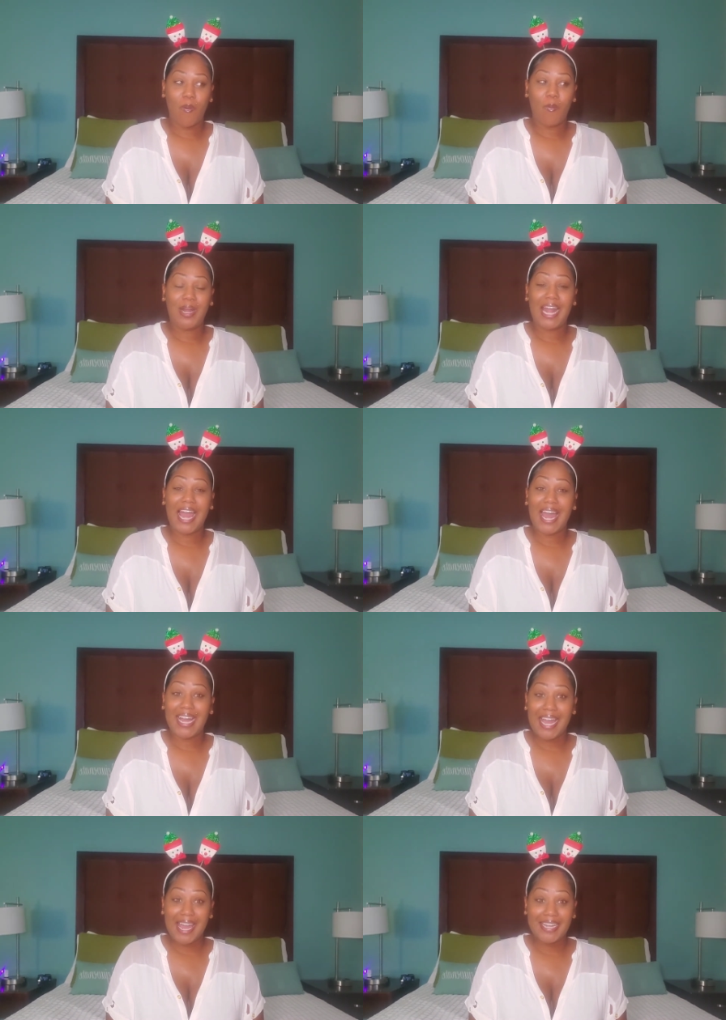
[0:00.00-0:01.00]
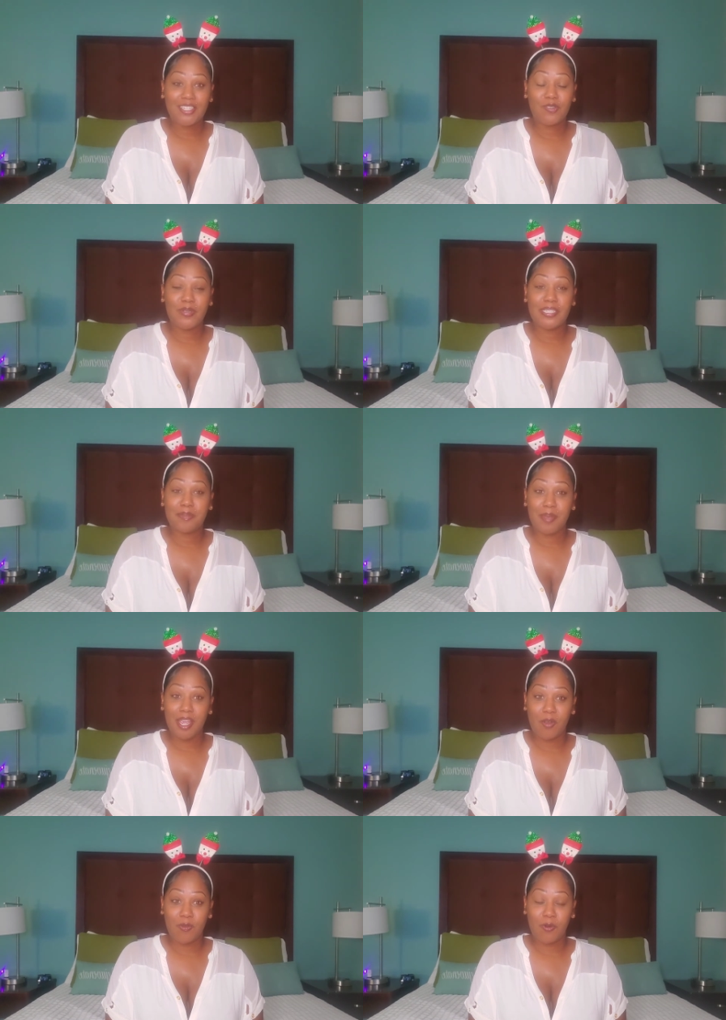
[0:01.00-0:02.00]
when I got into his
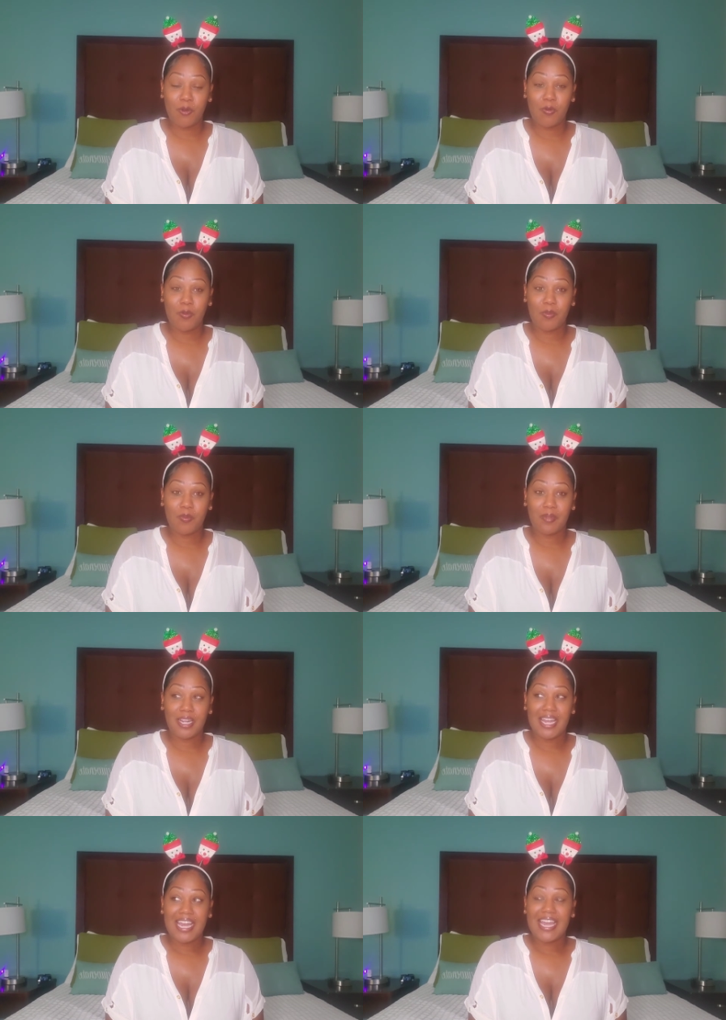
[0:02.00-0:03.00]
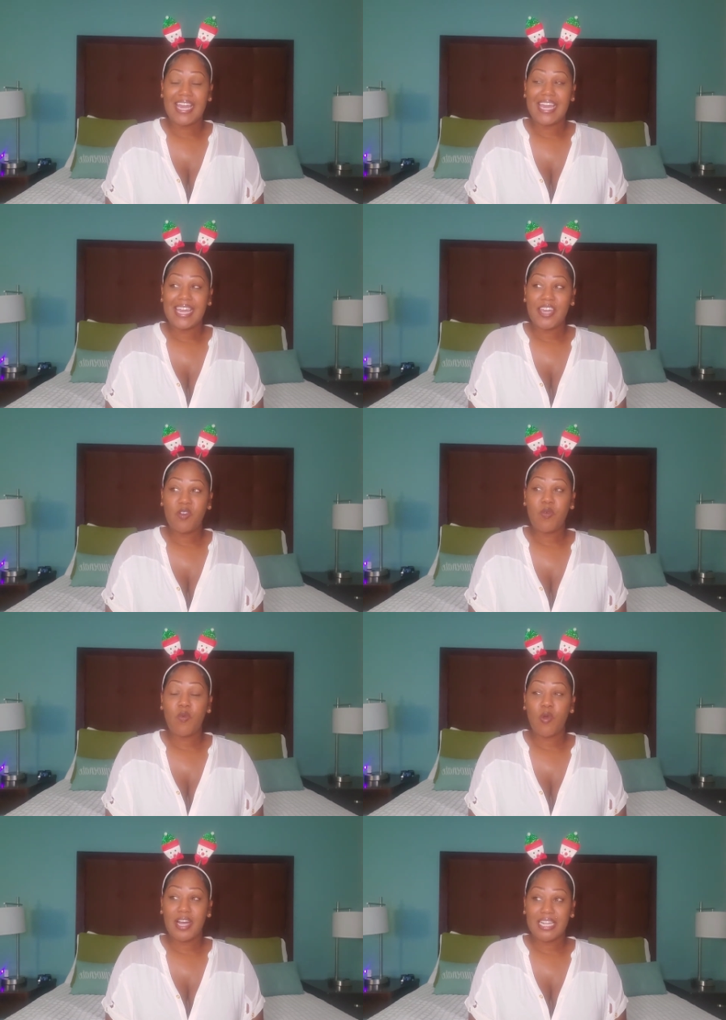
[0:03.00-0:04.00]
bedroom, it
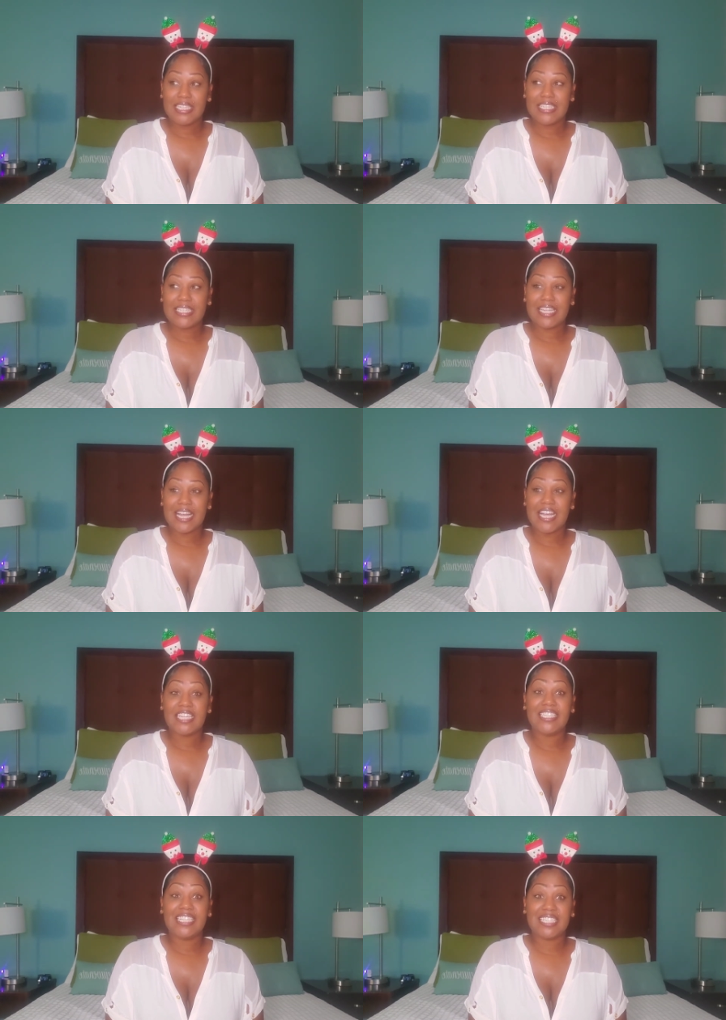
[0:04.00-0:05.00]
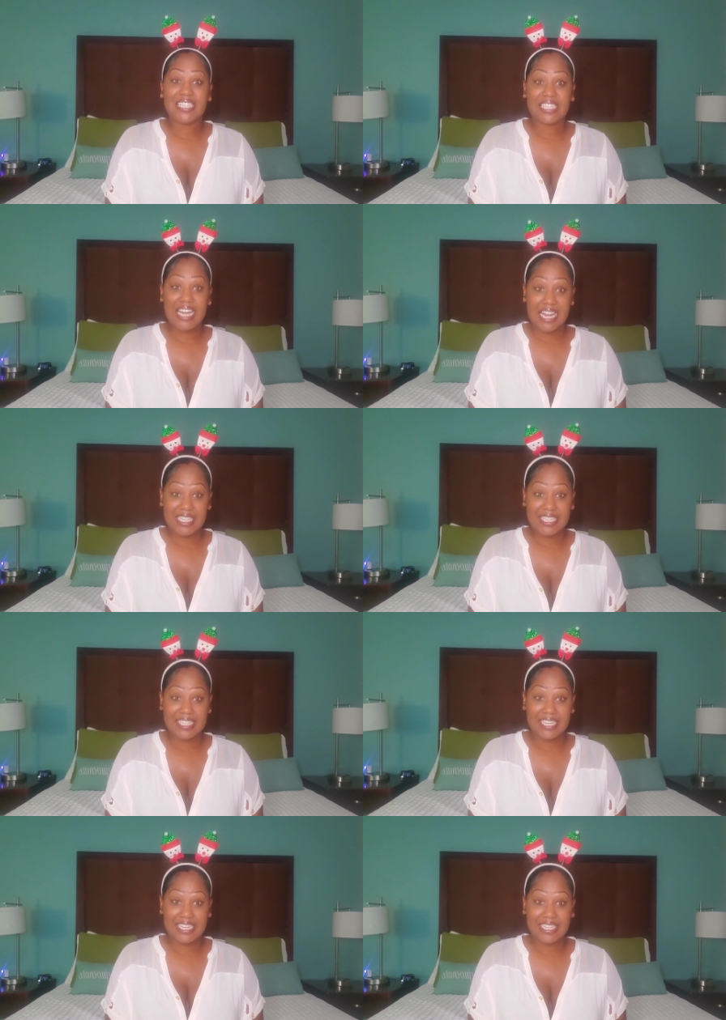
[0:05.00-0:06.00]
was
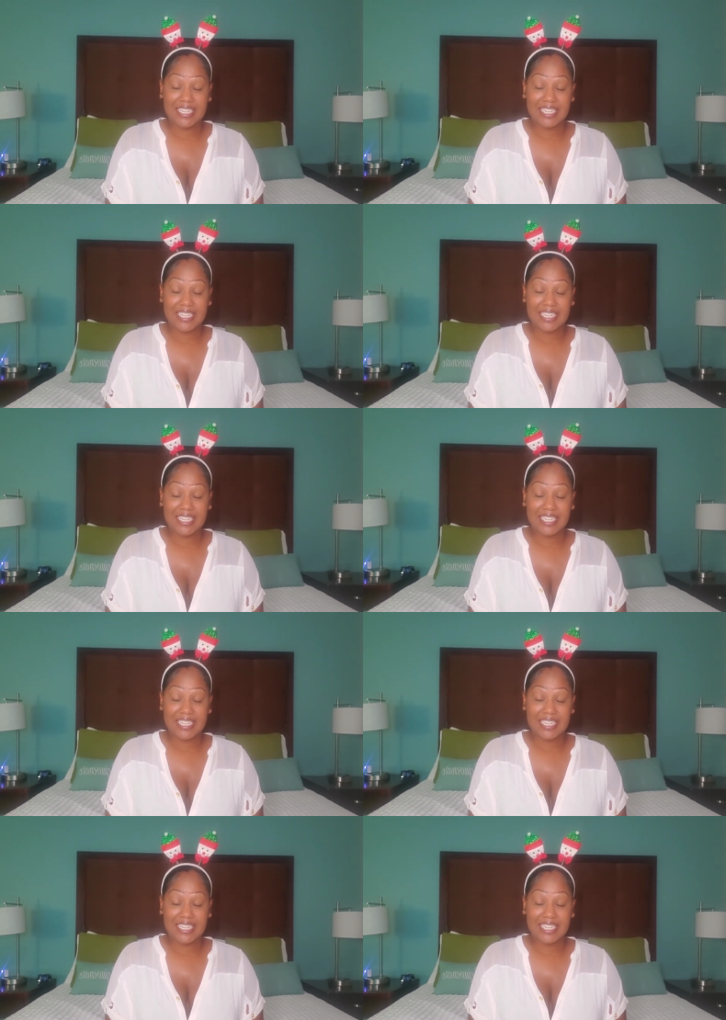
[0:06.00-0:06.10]
disgusting.